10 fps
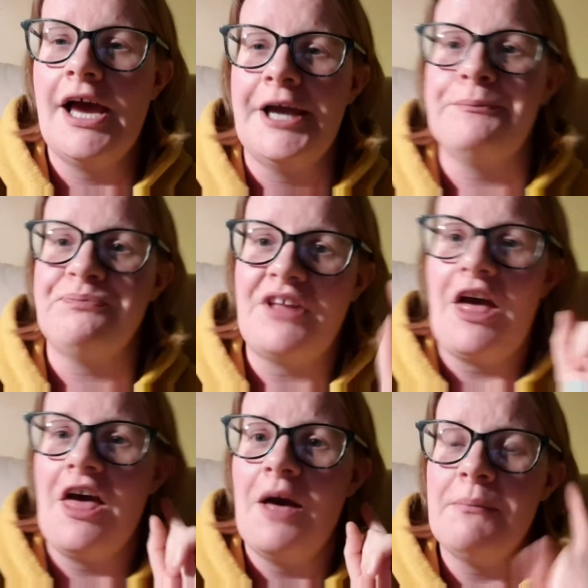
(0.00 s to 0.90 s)

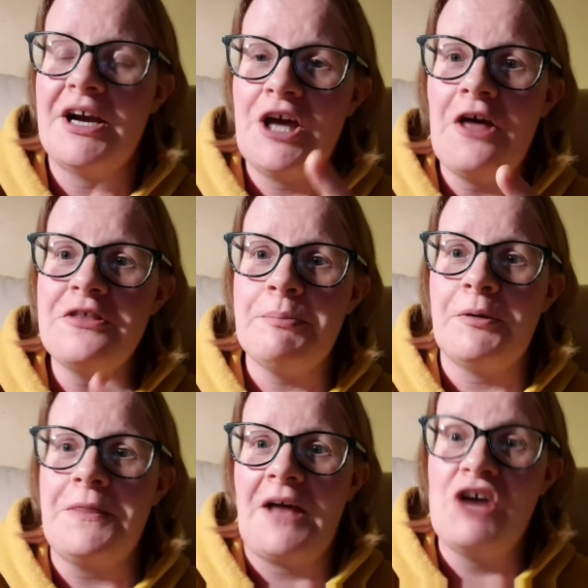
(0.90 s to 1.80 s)
My other
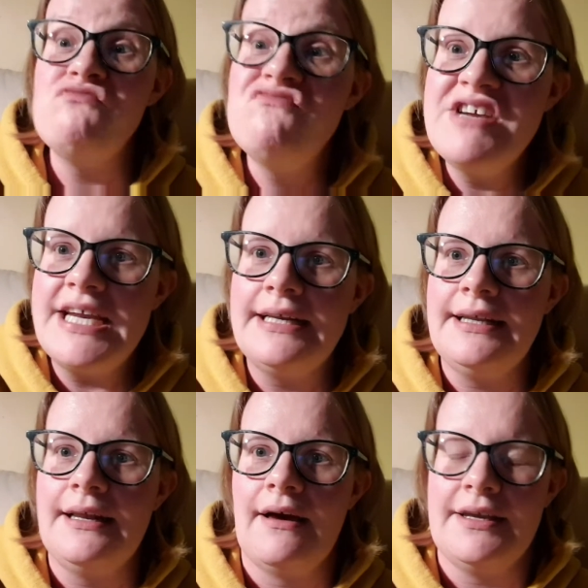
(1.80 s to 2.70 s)
point that I
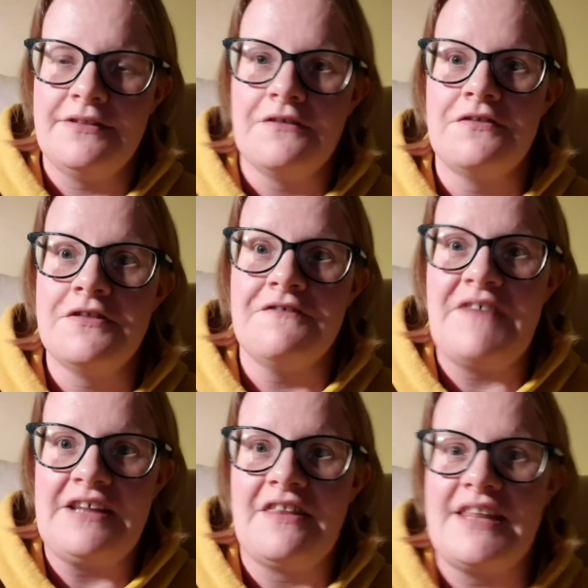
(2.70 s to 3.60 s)
really liked, the
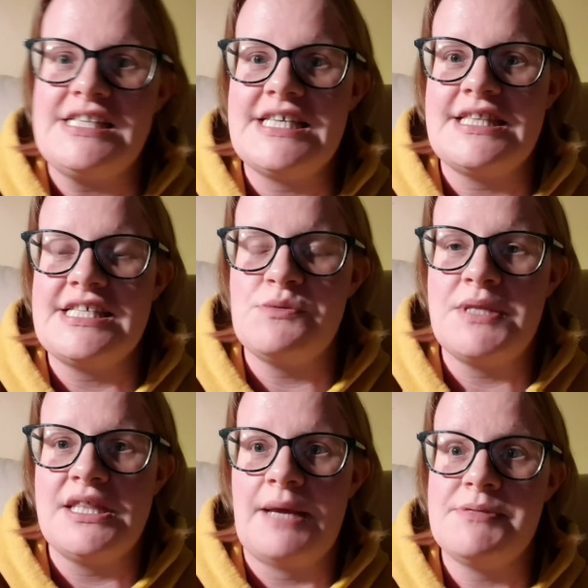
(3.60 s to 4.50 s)
fact that they did this
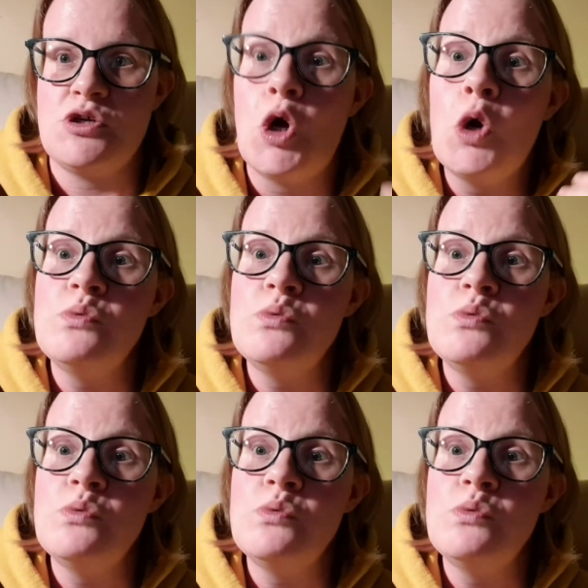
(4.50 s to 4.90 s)
within the episode,